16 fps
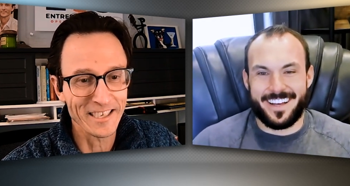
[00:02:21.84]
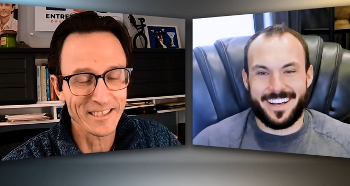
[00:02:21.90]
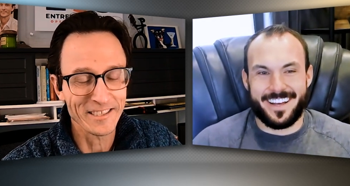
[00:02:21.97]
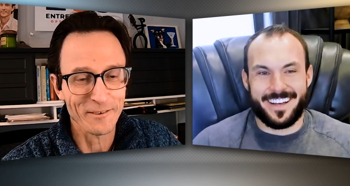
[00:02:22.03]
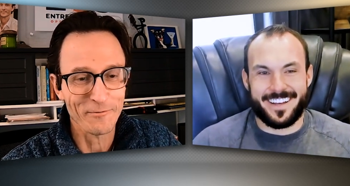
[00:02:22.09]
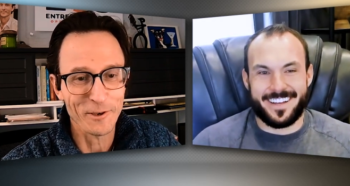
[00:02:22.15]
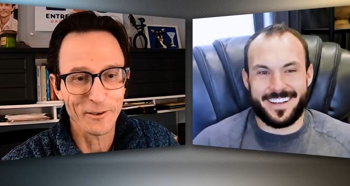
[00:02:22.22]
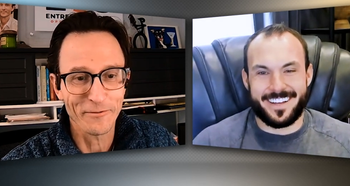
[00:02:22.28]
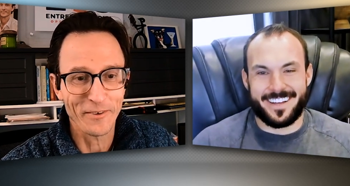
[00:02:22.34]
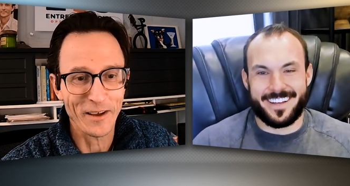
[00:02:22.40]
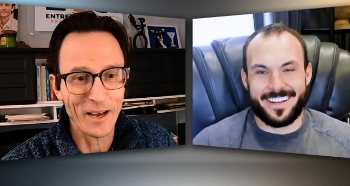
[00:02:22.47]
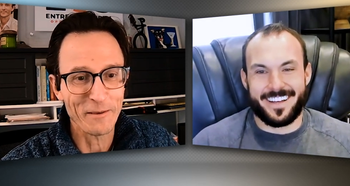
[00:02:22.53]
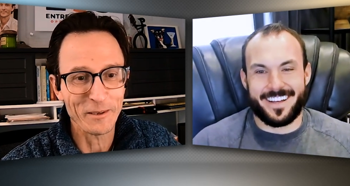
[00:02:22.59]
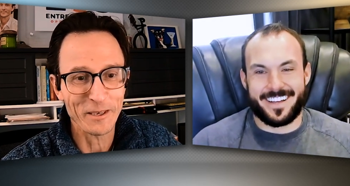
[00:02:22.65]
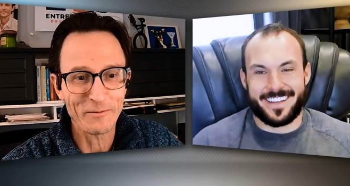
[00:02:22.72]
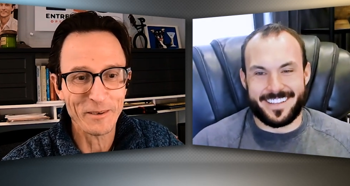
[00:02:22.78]
Speaker 1: it's a real
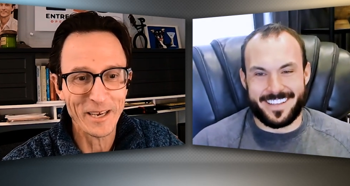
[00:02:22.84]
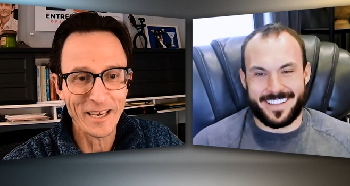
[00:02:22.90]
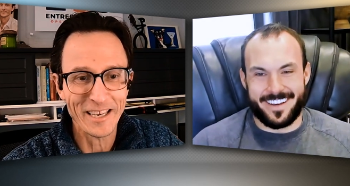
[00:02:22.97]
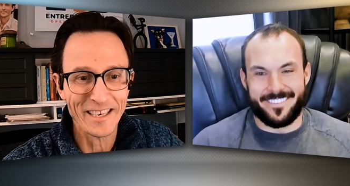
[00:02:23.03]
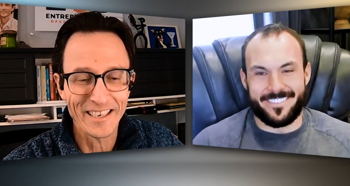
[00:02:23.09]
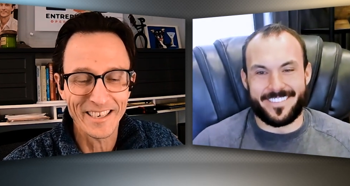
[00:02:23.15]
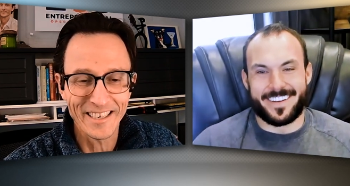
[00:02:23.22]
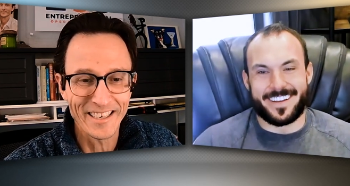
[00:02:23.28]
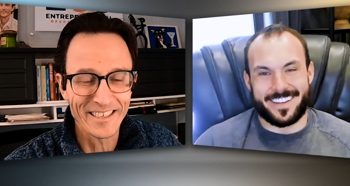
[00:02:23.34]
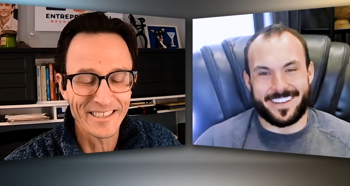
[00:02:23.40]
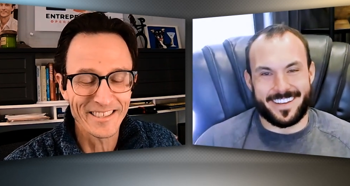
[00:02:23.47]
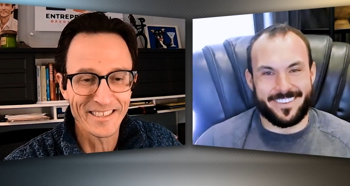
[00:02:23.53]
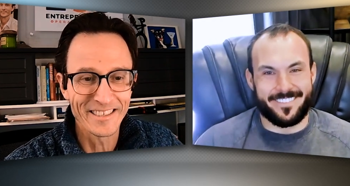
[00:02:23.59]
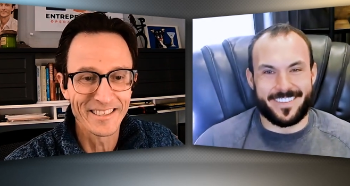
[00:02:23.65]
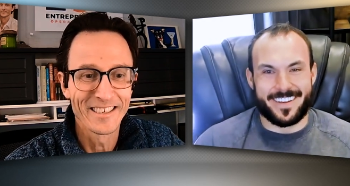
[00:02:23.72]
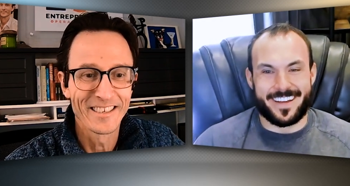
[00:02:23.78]
family, man. Yep. It's,
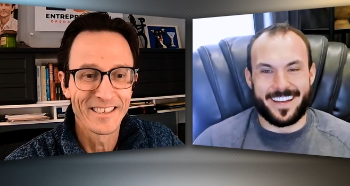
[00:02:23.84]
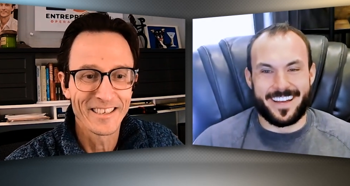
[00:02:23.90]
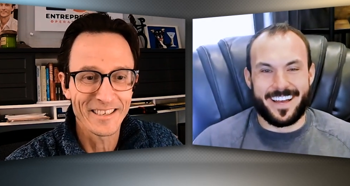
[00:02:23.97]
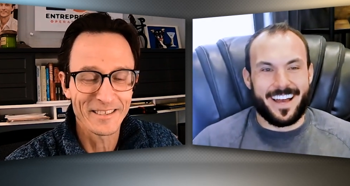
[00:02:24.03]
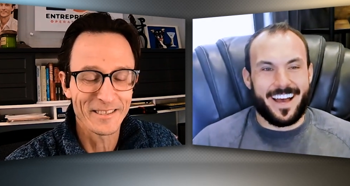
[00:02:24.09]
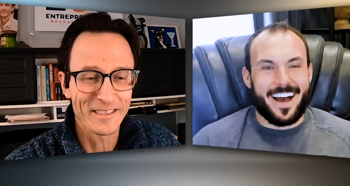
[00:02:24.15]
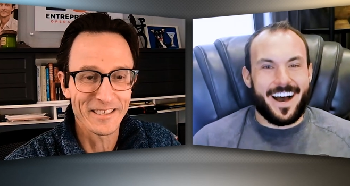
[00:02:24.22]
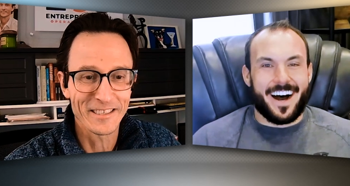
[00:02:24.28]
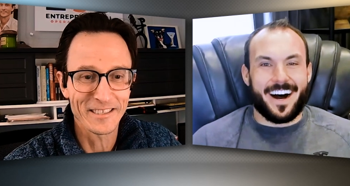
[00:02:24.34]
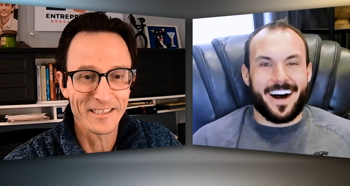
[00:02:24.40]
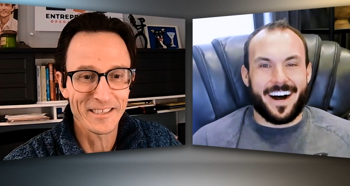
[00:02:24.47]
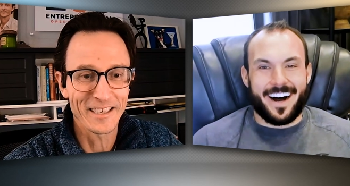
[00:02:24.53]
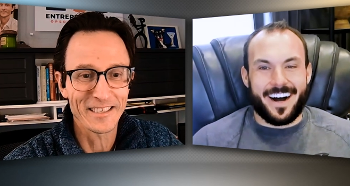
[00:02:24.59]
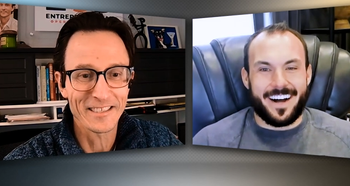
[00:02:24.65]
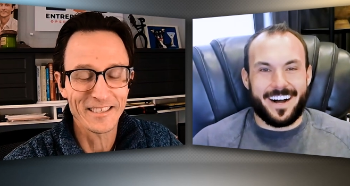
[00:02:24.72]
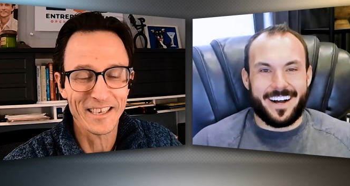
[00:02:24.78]
yep. That's that's
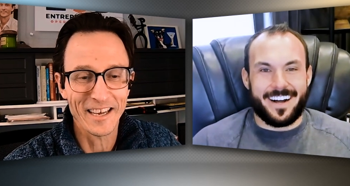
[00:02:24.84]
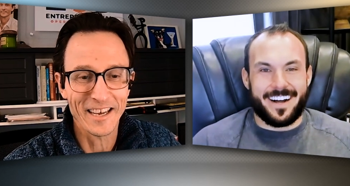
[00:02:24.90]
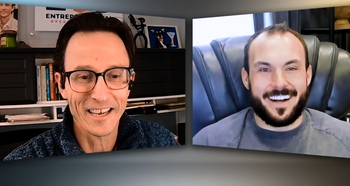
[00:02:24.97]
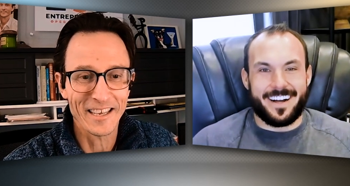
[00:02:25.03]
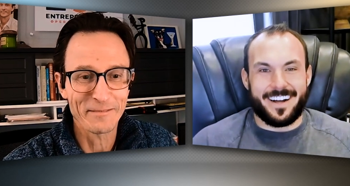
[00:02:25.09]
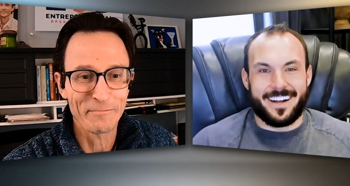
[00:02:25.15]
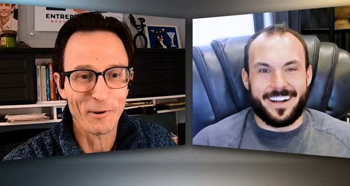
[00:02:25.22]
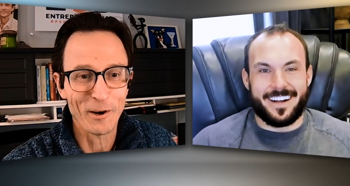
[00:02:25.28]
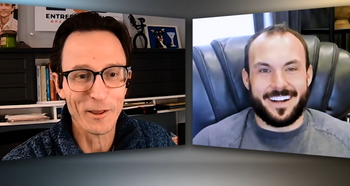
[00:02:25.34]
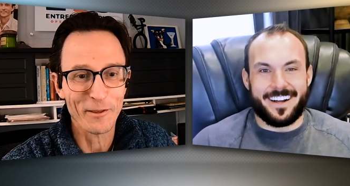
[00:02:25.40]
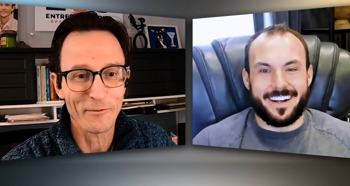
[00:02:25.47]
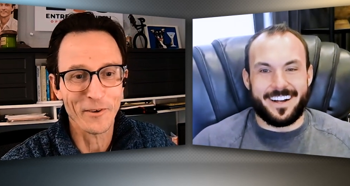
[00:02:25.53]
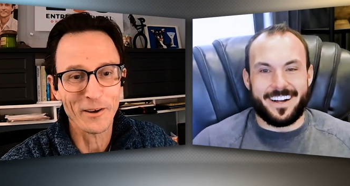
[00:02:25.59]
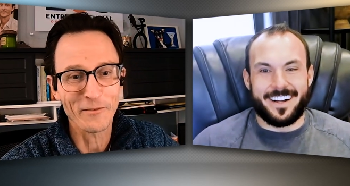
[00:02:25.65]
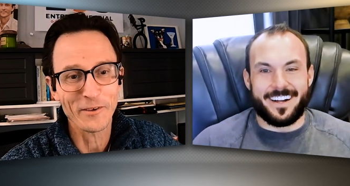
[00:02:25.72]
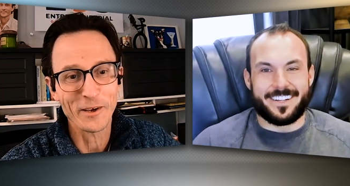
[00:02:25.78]
that's uh, that's part of the
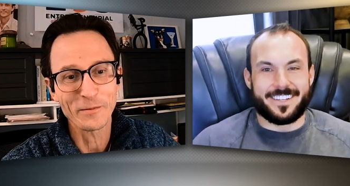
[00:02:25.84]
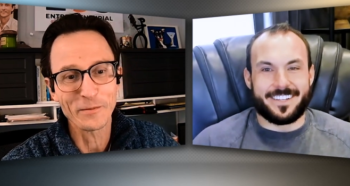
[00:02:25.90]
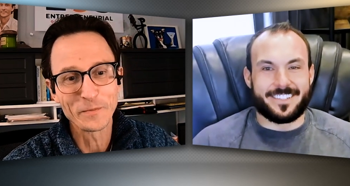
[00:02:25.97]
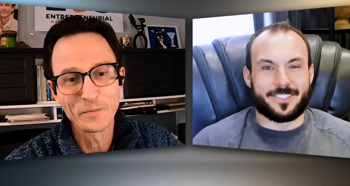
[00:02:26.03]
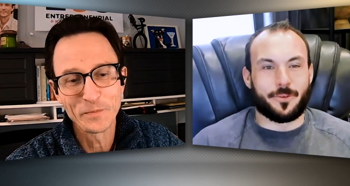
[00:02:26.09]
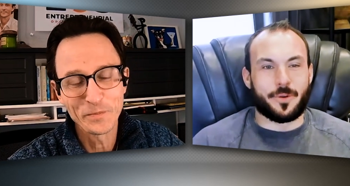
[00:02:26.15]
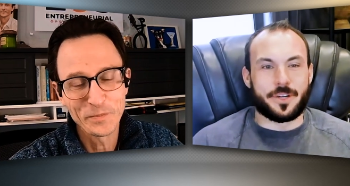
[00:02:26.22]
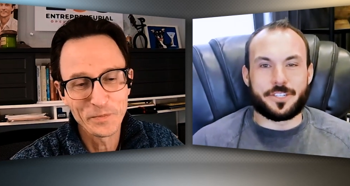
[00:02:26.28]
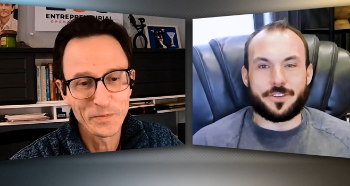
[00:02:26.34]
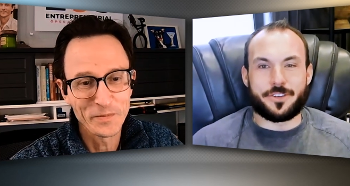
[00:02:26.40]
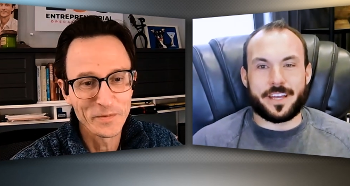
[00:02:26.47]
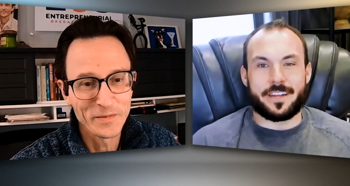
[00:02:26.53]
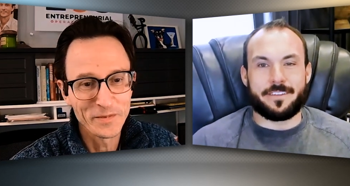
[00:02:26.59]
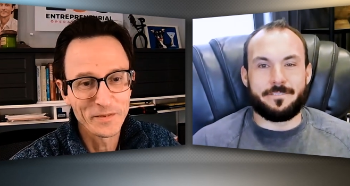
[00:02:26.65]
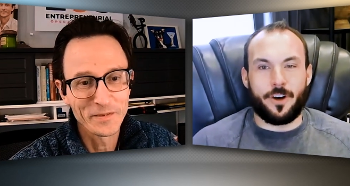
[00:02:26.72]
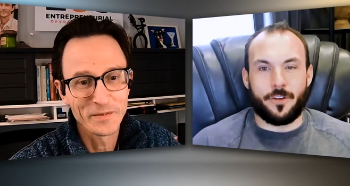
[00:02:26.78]
fun of it. So,
Speaker 2: what did you
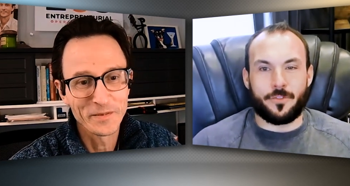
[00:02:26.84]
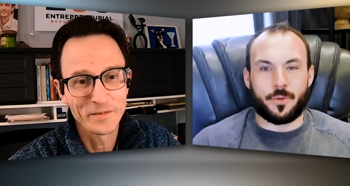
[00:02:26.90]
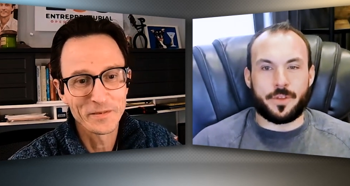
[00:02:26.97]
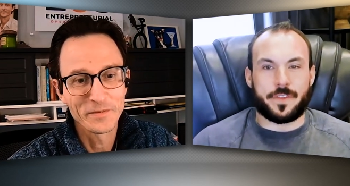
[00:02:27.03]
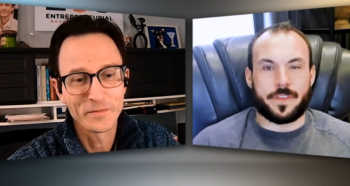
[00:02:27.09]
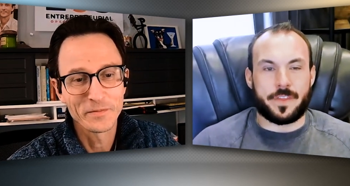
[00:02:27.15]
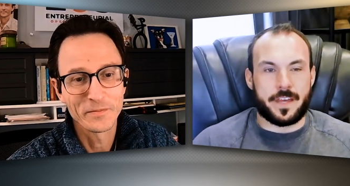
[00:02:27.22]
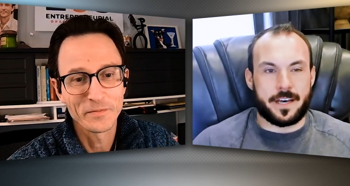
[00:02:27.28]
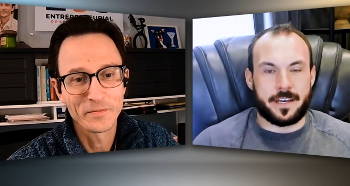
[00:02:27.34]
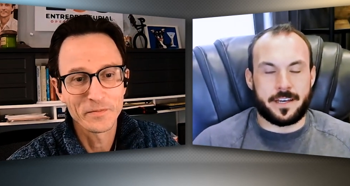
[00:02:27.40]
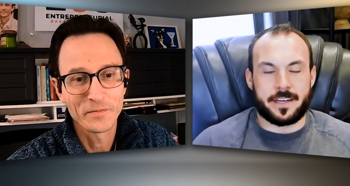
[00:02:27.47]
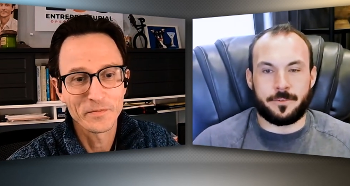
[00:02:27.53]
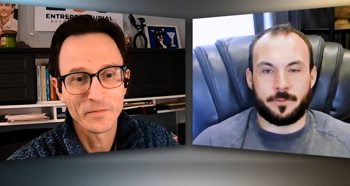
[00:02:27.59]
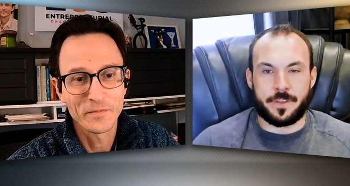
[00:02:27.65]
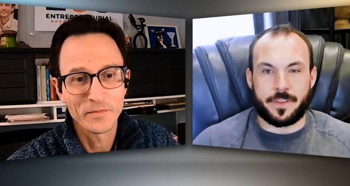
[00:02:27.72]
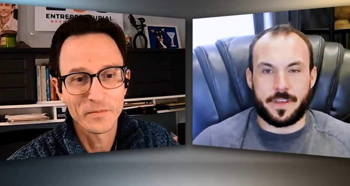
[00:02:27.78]
get involved with
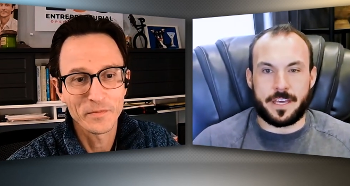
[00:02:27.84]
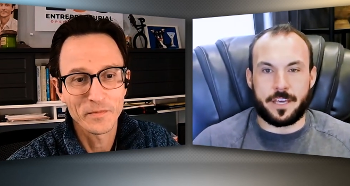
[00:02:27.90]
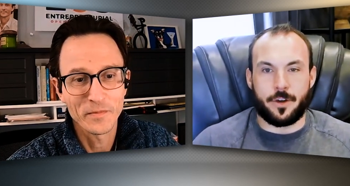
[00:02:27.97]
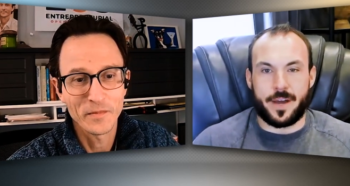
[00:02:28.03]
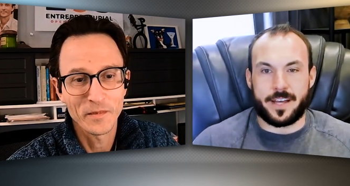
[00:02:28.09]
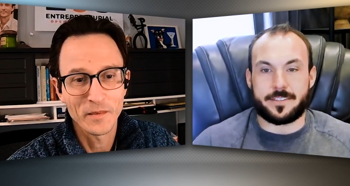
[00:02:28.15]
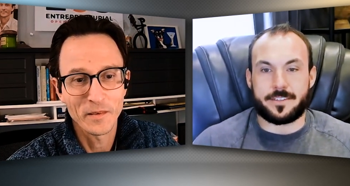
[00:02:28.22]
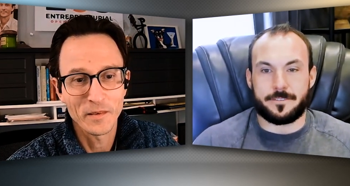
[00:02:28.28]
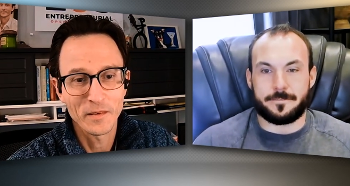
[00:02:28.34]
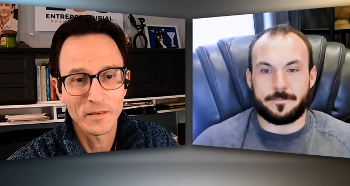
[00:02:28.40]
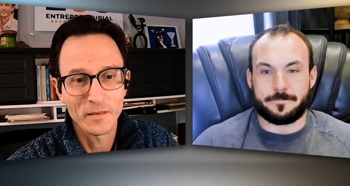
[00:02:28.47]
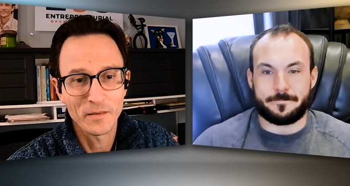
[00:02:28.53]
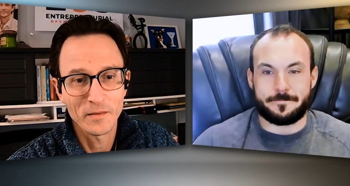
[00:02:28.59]
uh, with EOS?